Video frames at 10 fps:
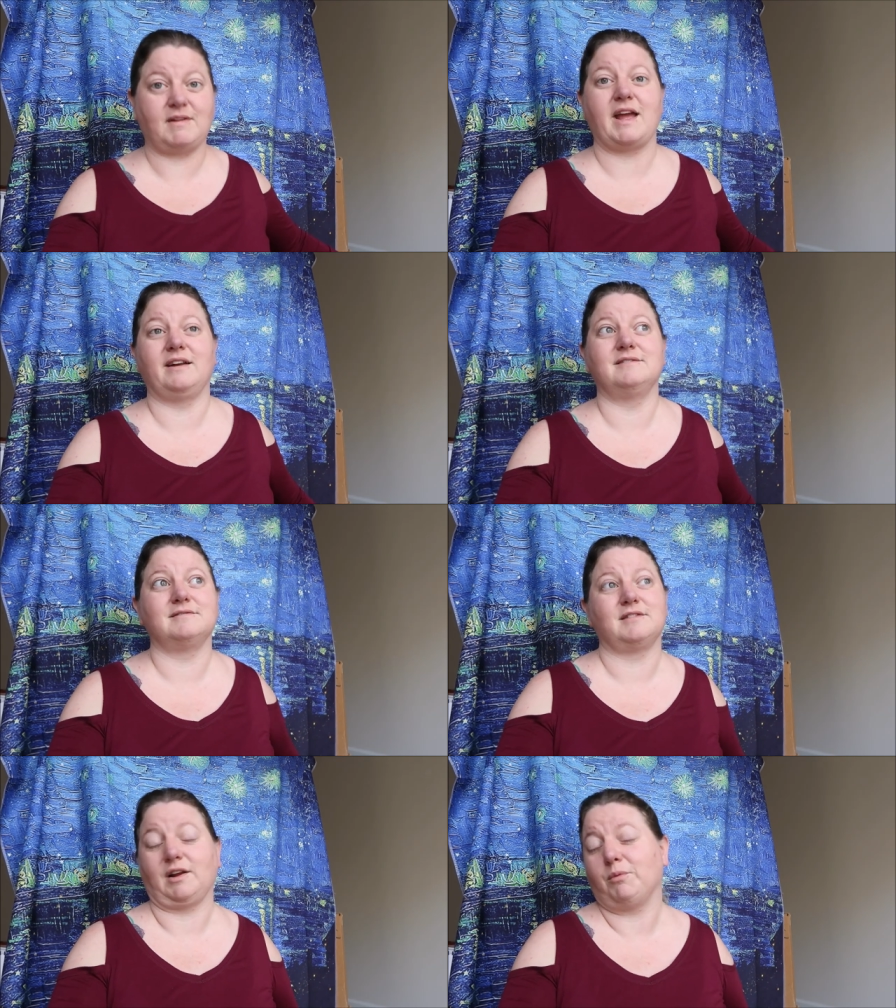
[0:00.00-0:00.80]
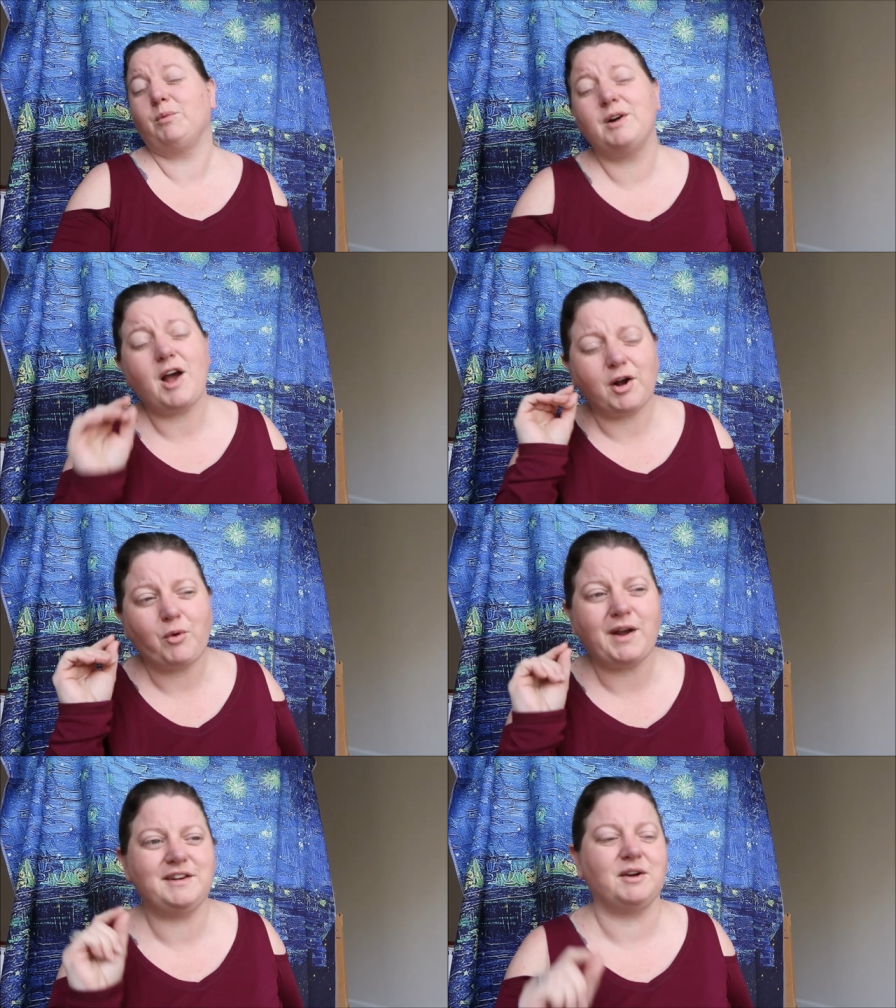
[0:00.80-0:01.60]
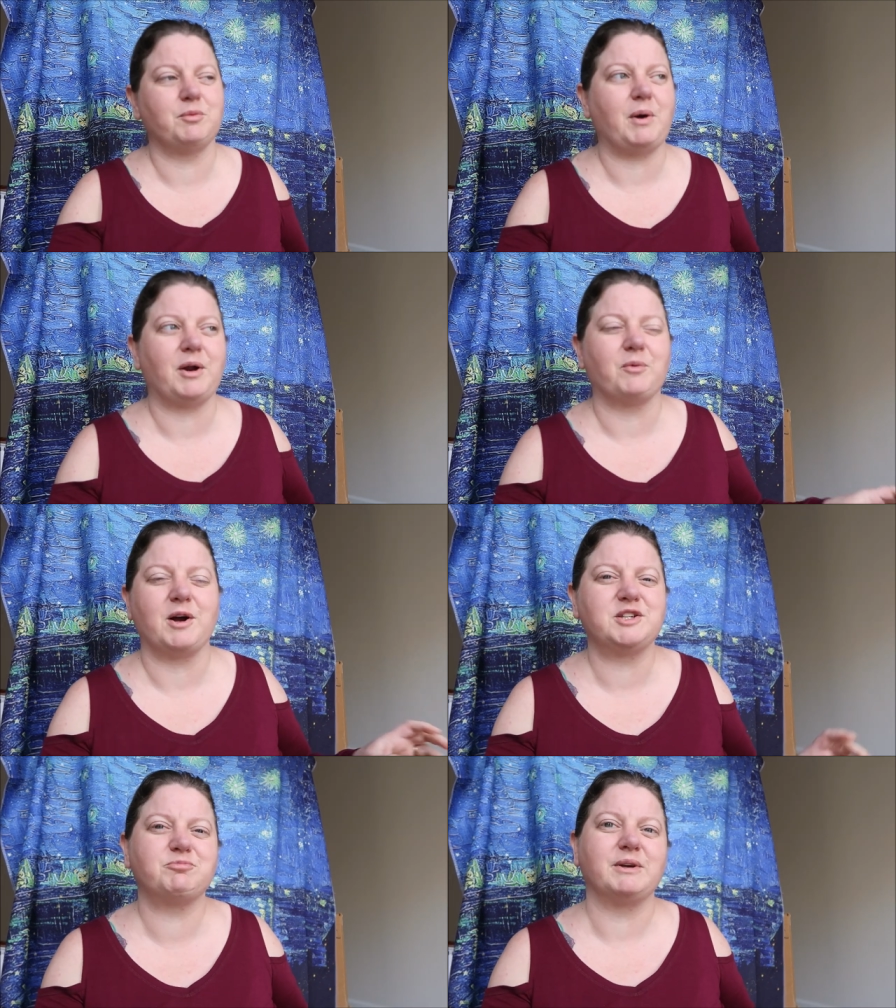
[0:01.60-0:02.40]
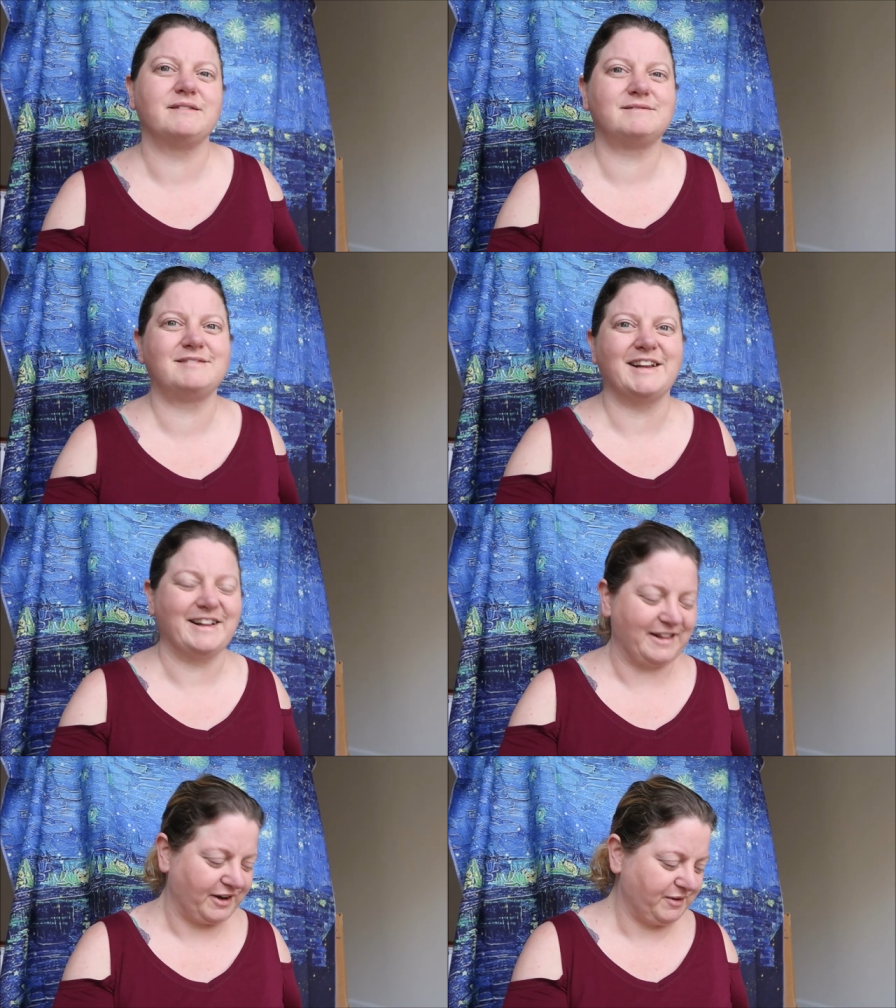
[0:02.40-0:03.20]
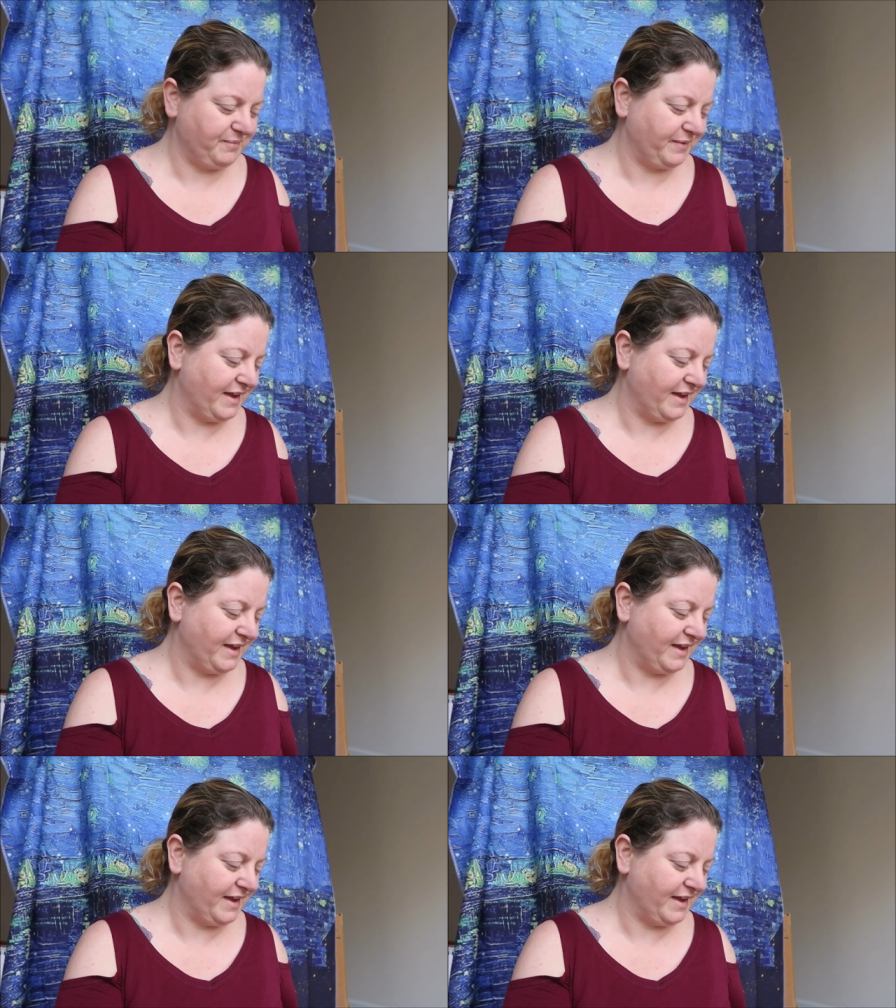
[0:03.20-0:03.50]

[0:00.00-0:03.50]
And we're not quite done with Potter Watch, but getting there.